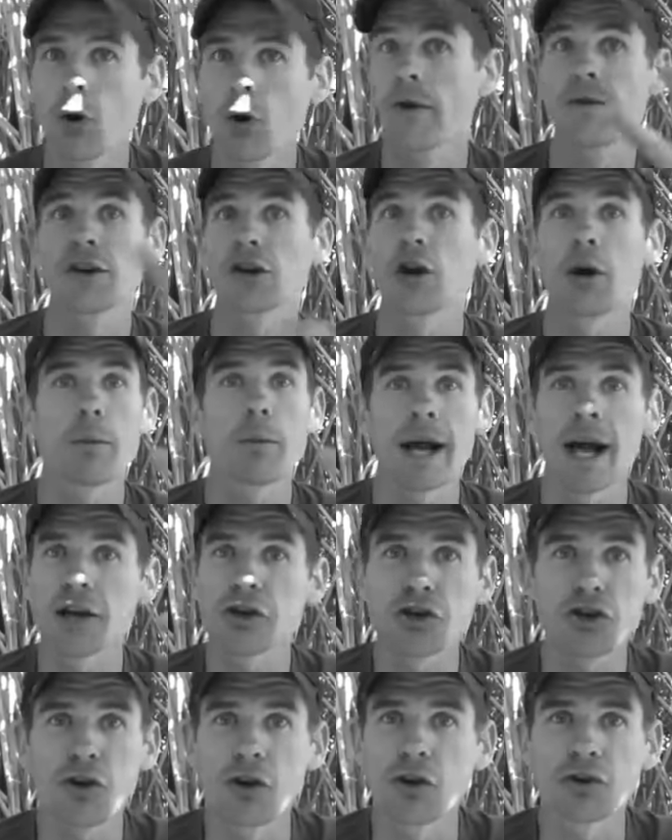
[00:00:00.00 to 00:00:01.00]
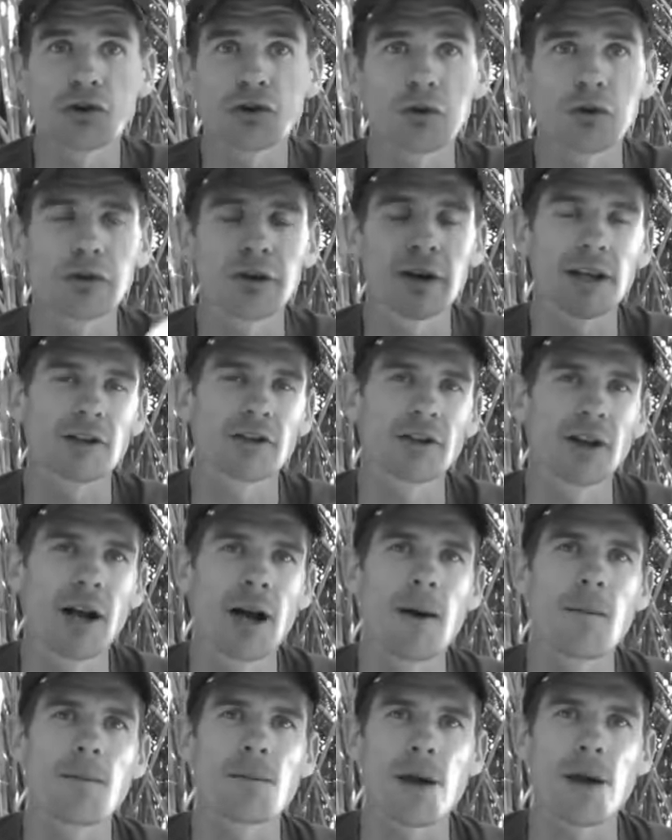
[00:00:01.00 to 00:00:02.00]
or even a combination of those 2 things.
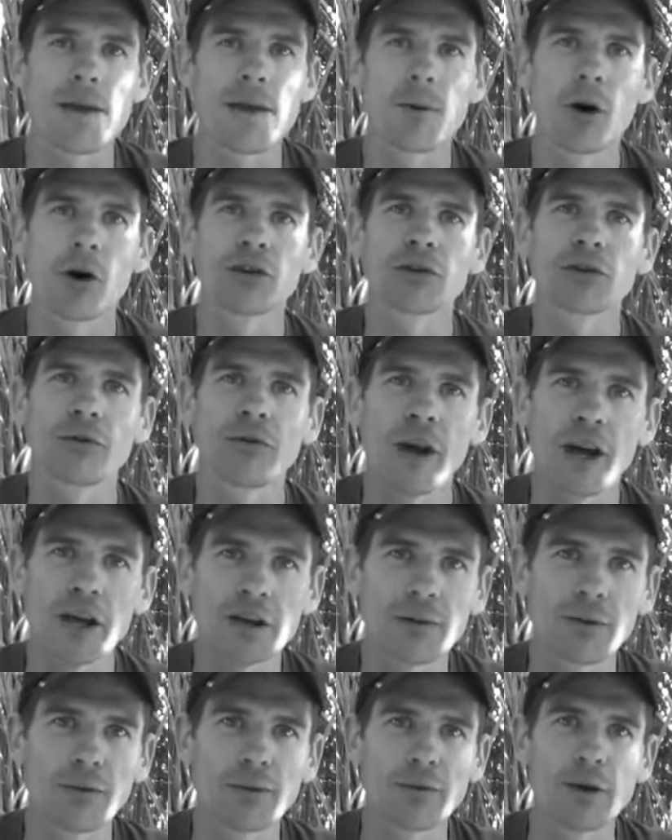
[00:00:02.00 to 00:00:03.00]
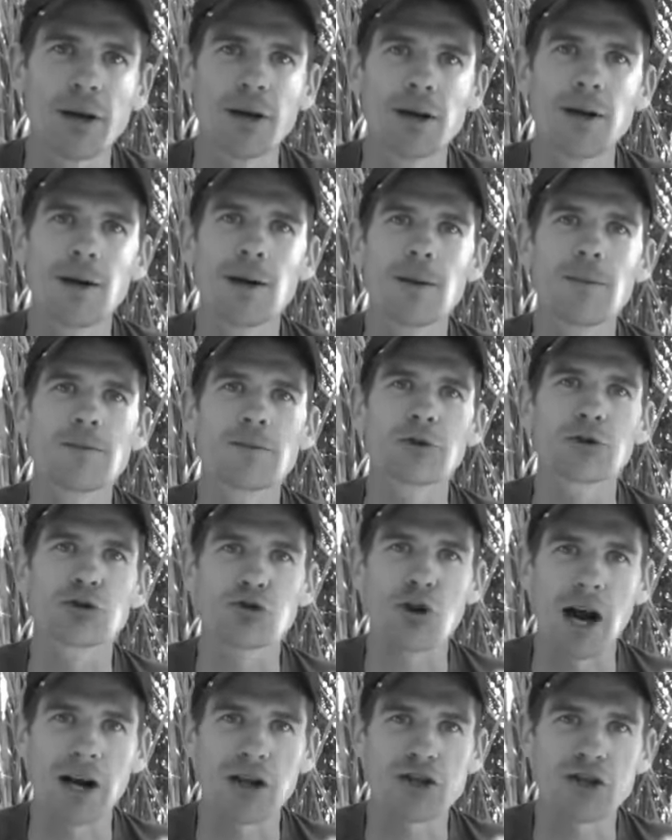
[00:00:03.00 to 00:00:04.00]
They're the most effective
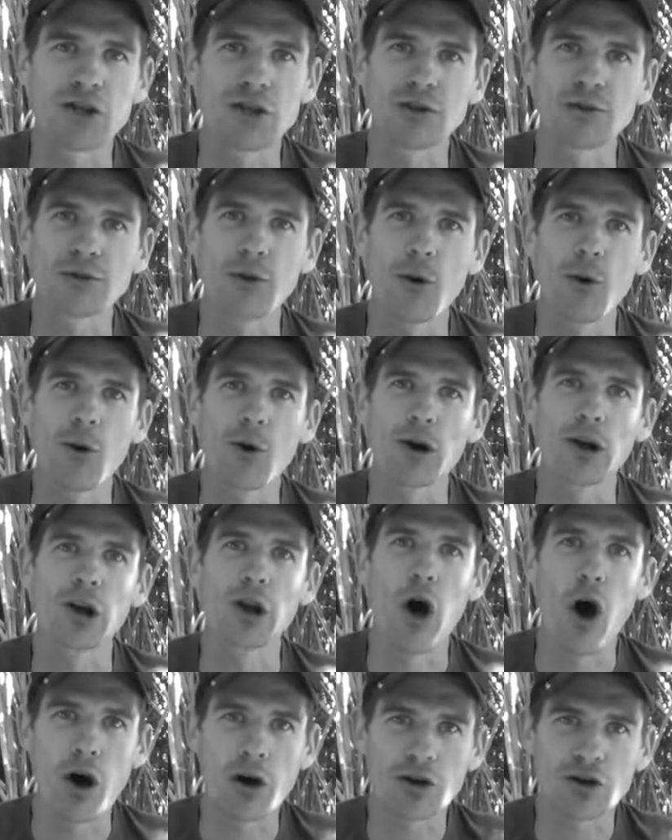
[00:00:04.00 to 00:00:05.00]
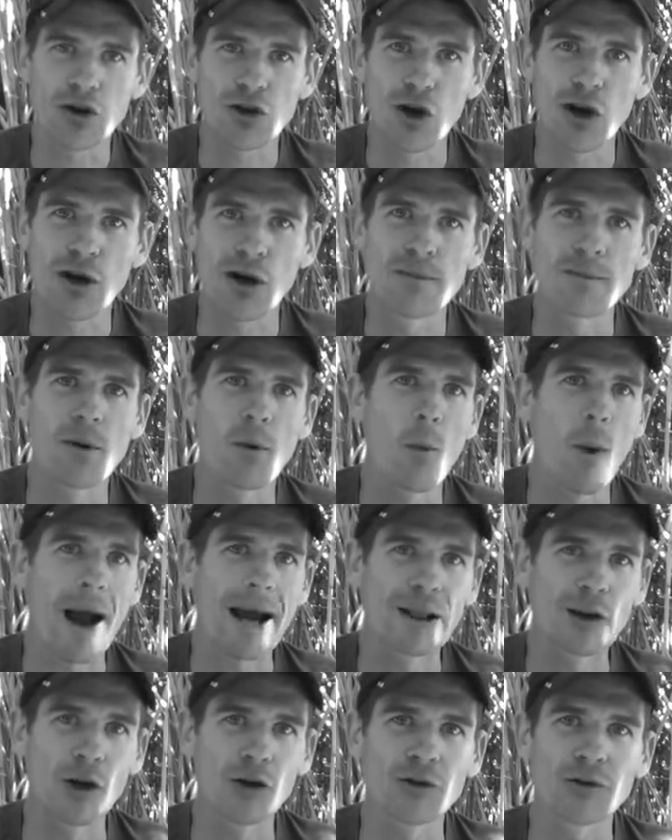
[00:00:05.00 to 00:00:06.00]
strategies for long-term
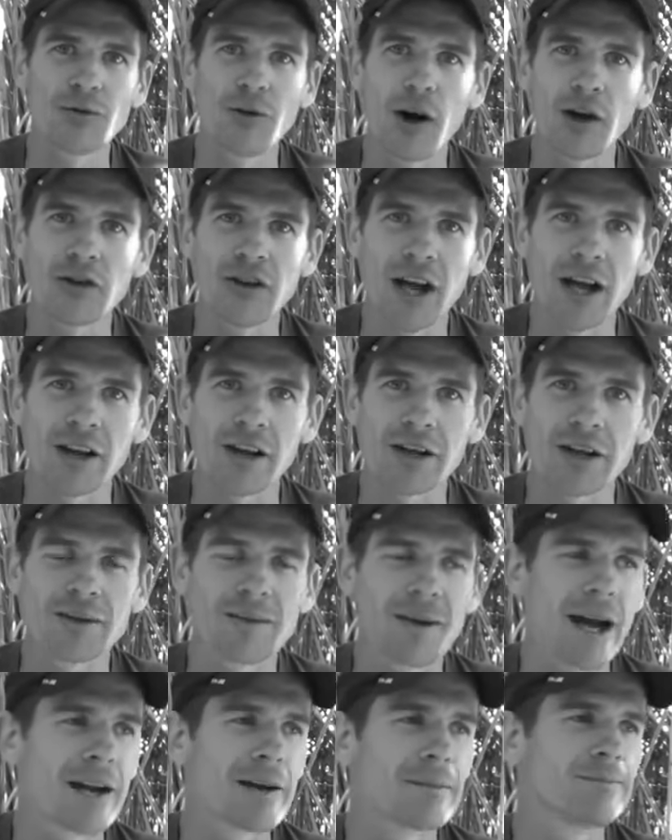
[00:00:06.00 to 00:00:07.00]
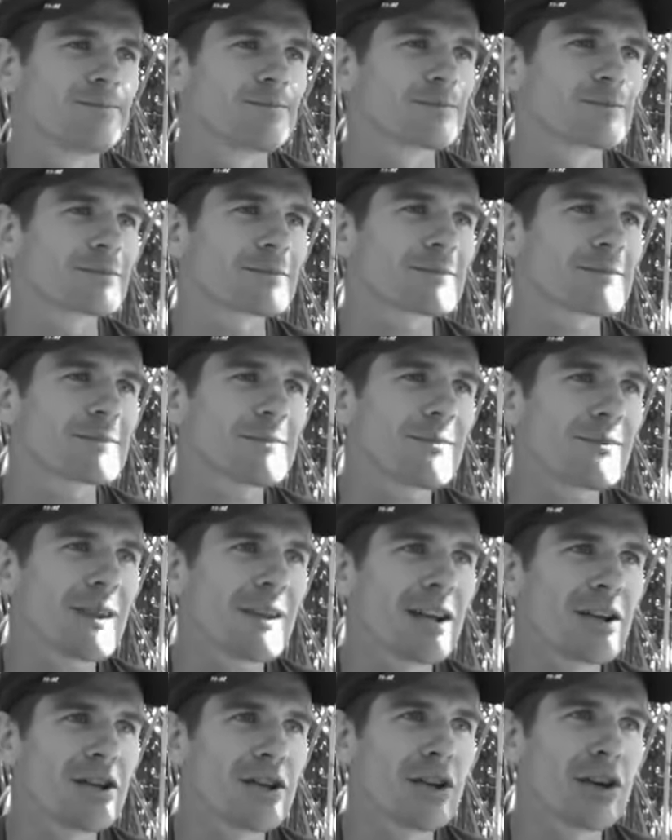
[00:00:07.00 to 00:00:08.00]
weight loss and vitality. And
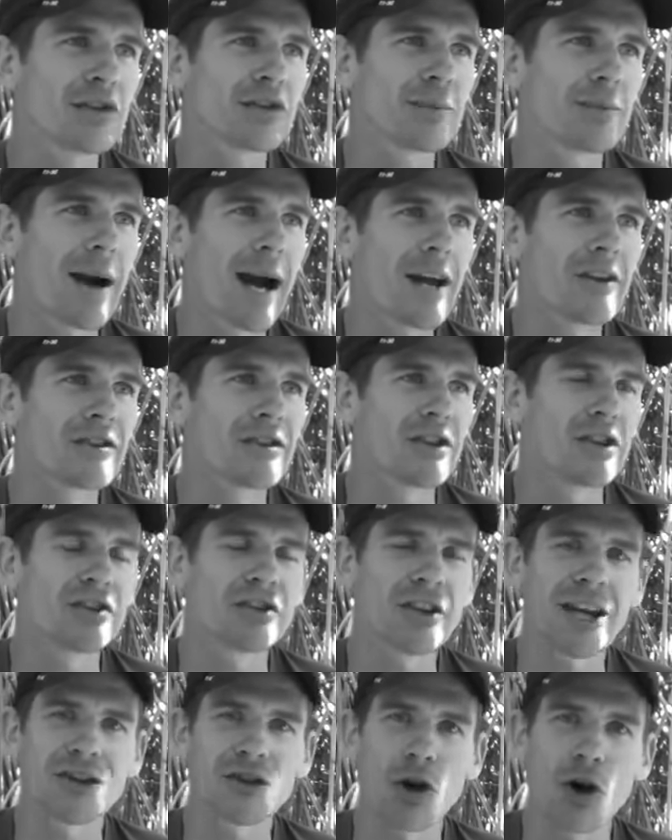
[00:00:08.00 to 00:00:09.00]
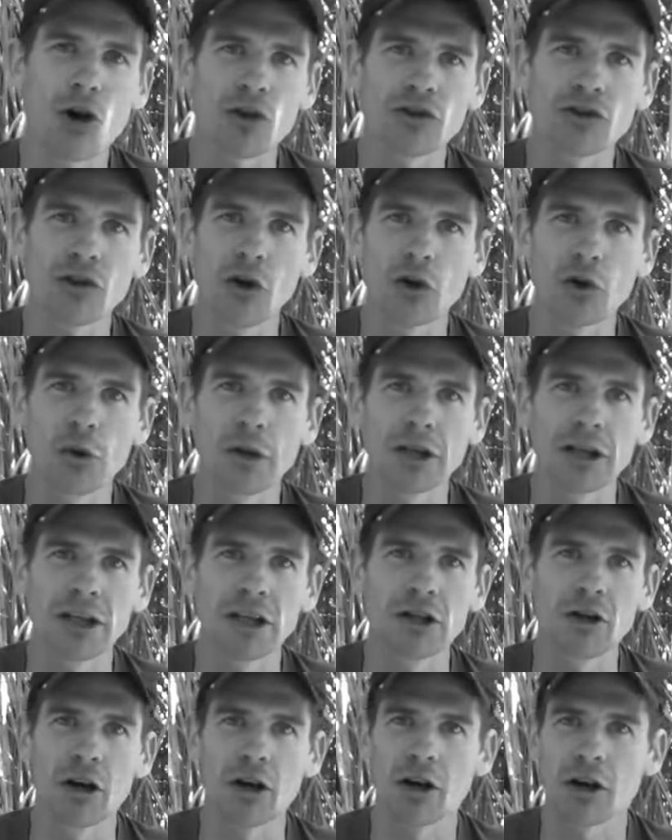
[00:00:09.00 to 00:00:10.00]
it's amazing, you detox so
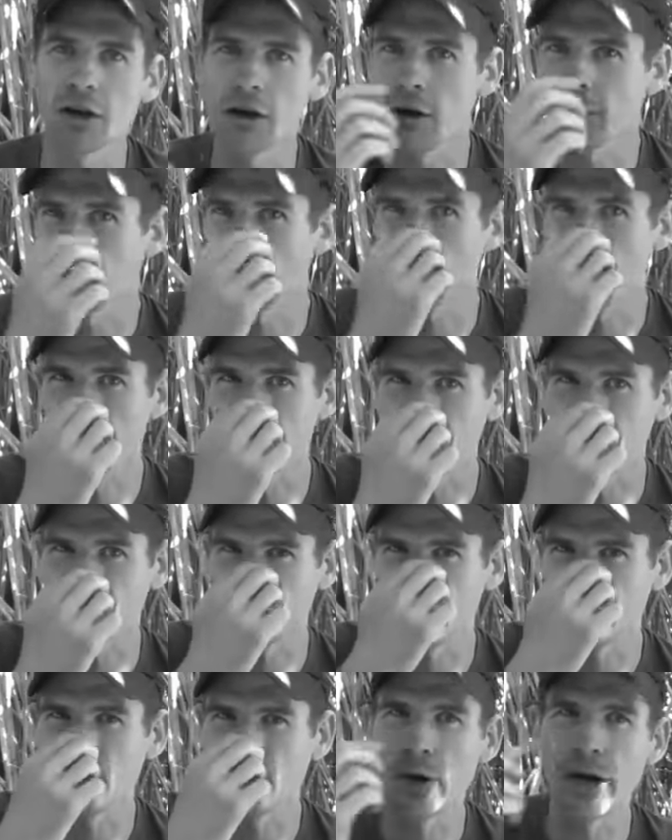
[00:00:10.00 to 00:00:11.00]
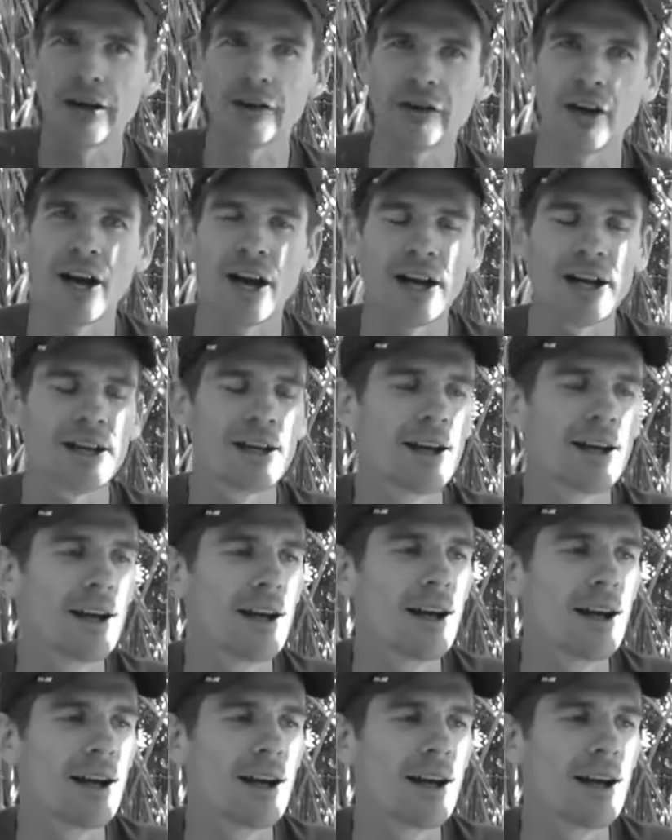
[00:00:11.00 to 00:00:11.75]
quickly. Like, I've got a bit of a sniffle here today,